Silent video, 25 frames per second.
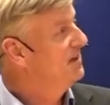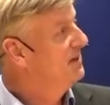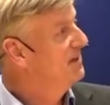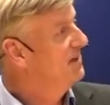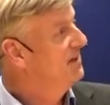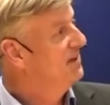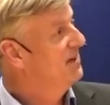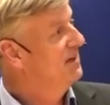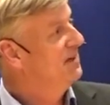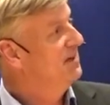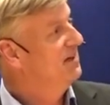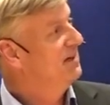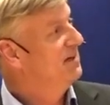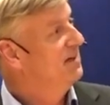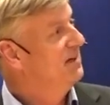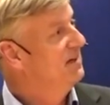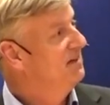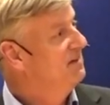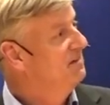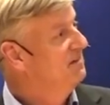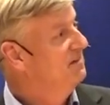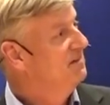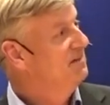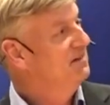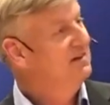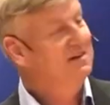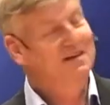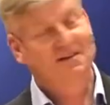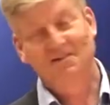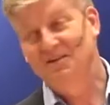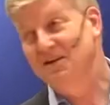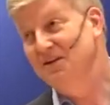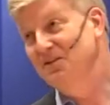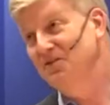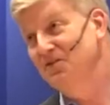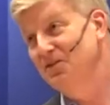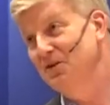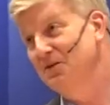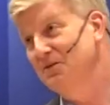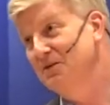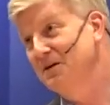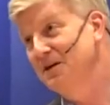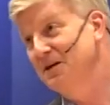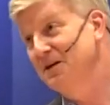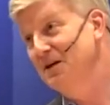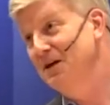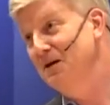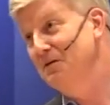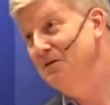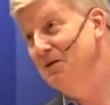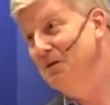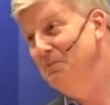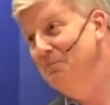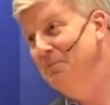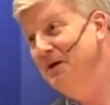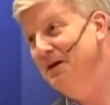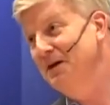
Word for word: uh, let's say, showing a, a